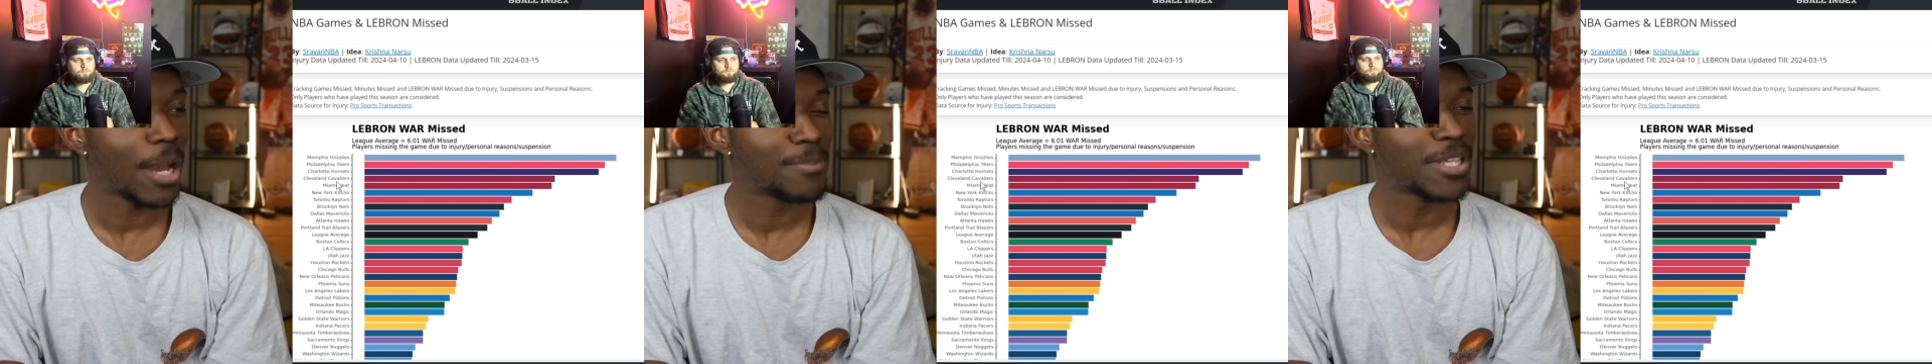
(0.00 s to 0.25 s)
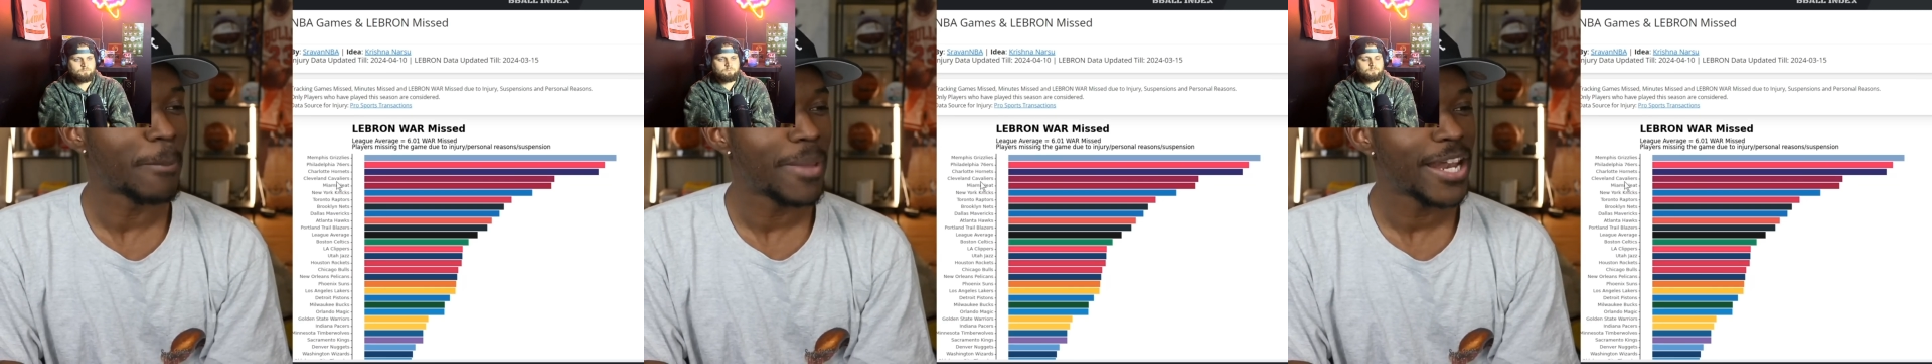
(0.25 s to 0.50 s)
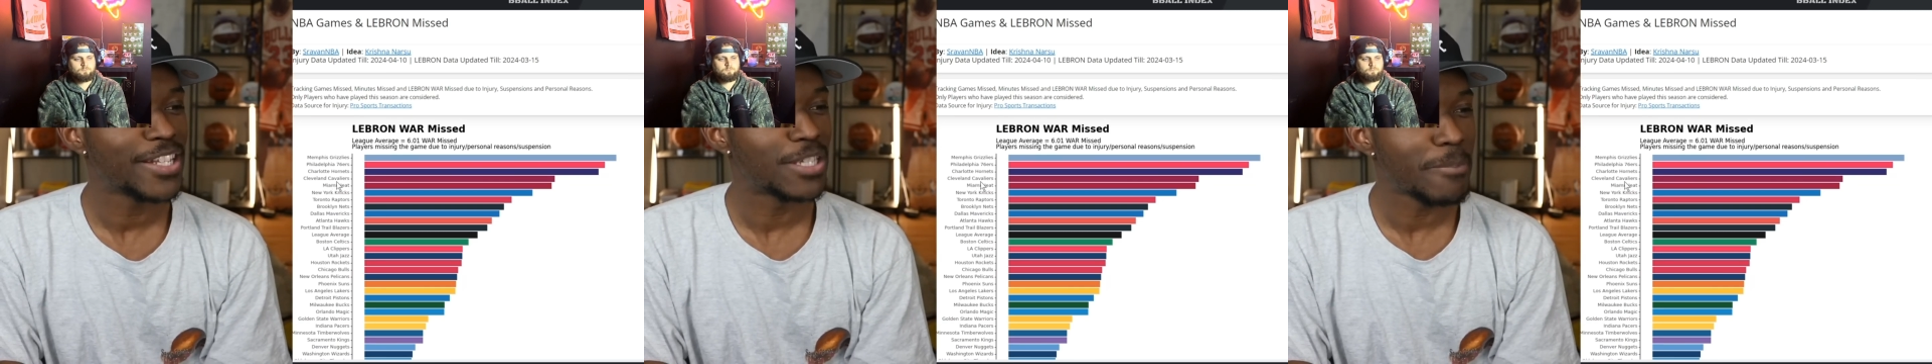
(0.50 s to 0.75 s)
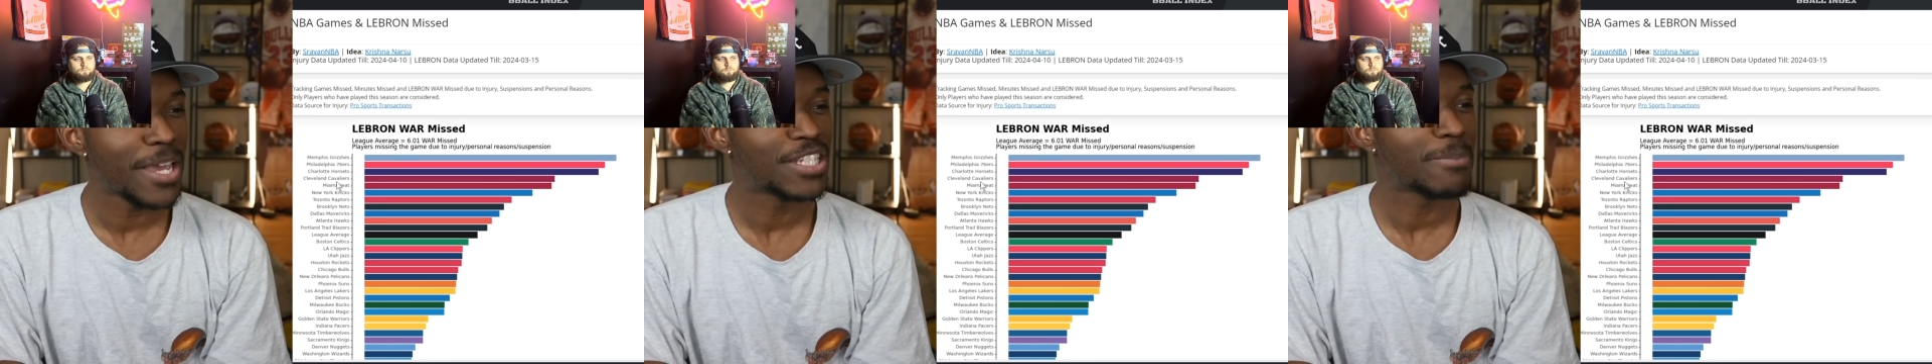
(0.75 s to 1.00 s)
comes to
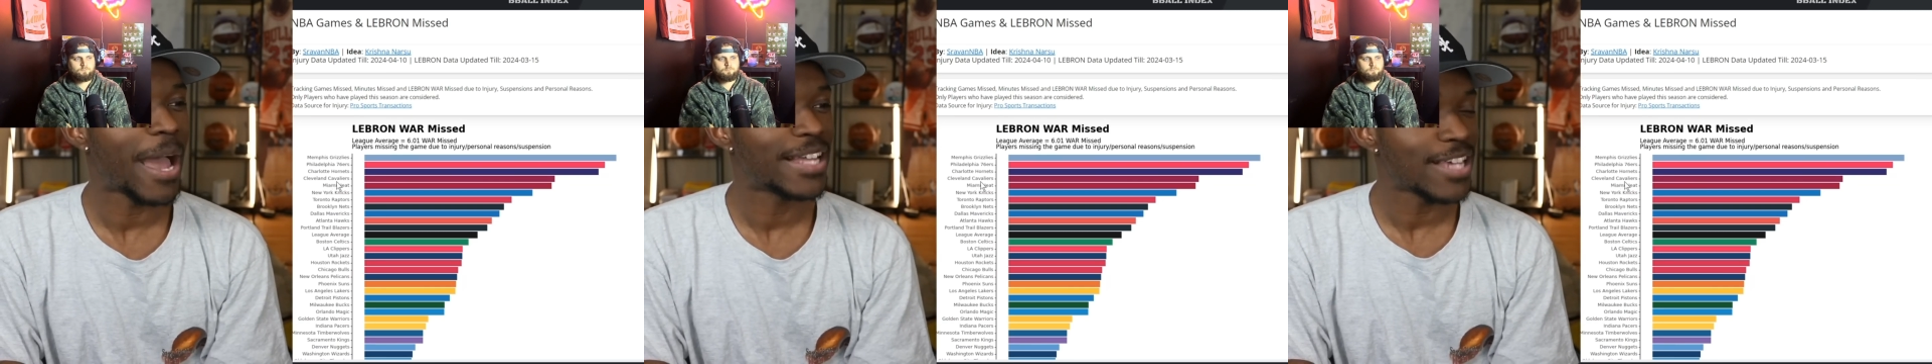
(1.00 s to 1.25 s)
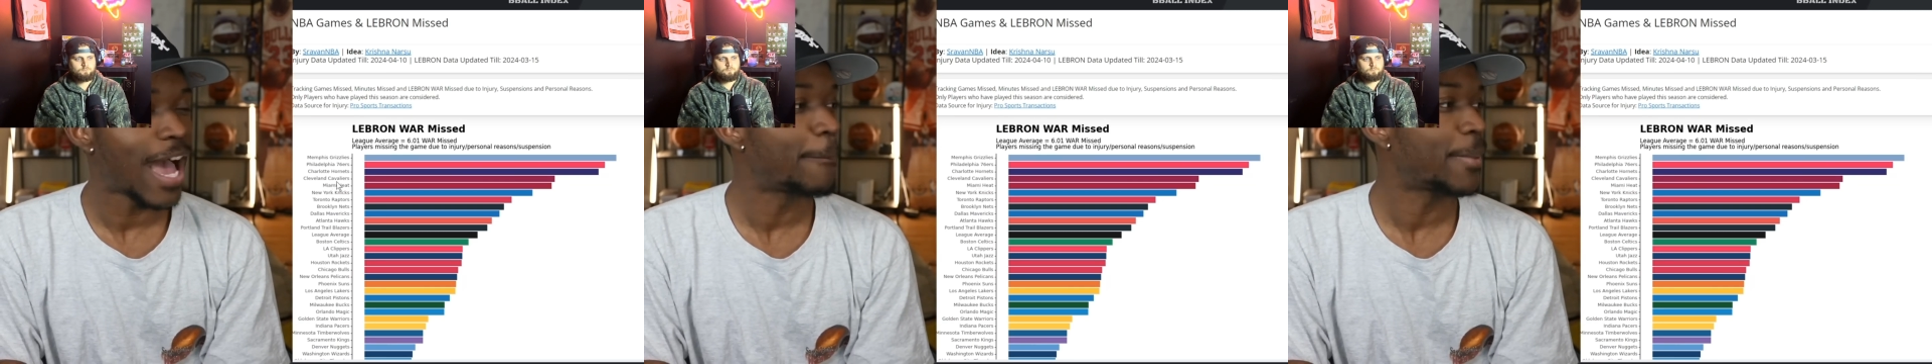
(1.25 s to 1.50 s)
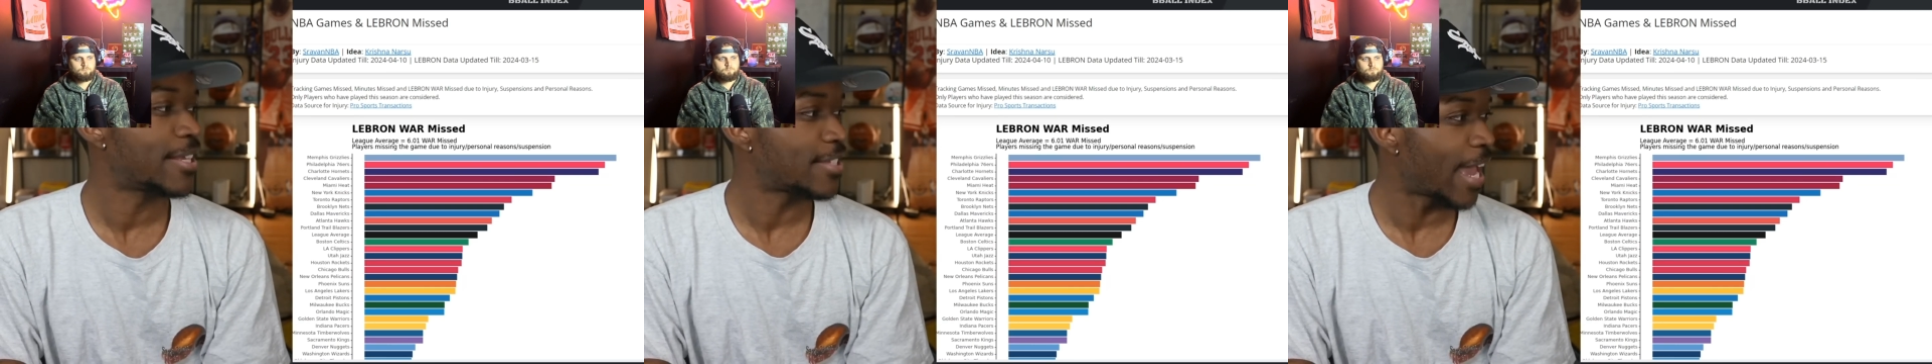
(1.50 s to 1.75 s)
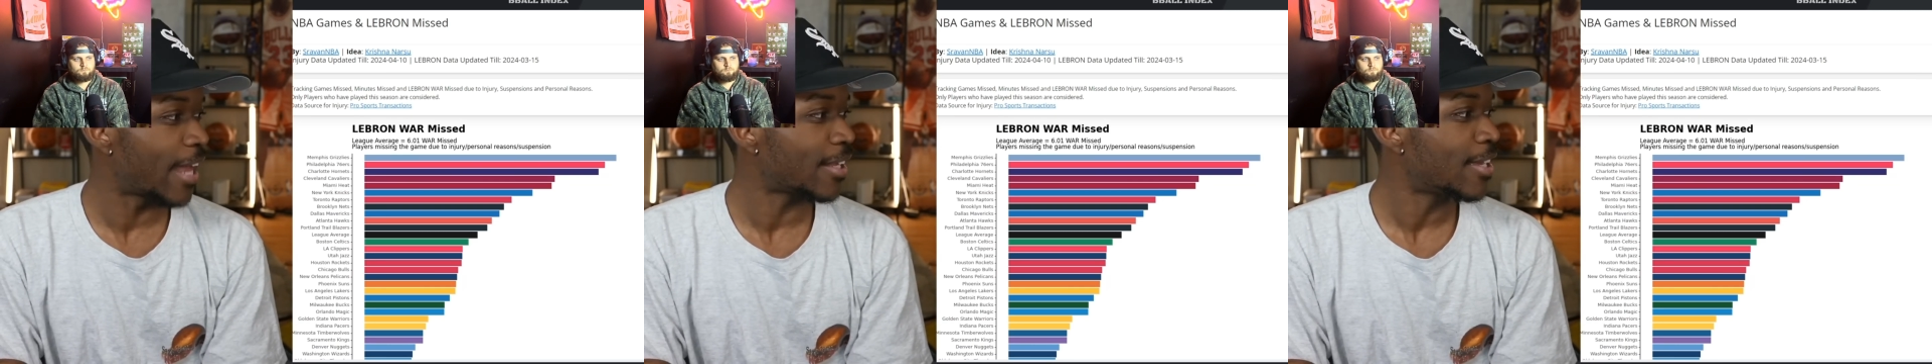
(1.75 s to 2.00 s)
minutes missed by top-end
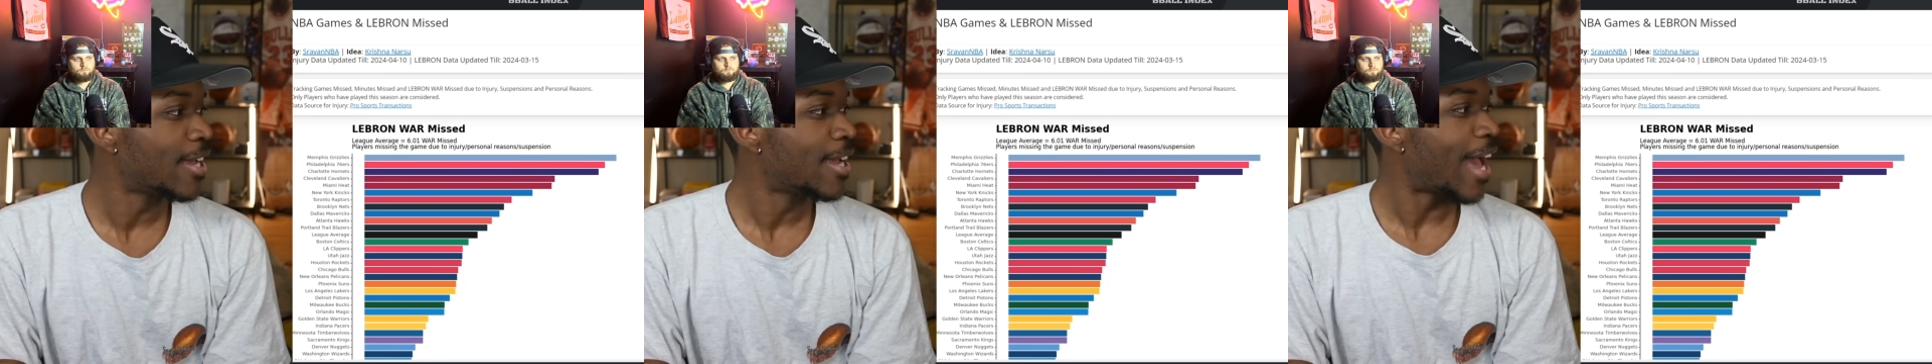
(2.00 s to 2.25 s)
talent.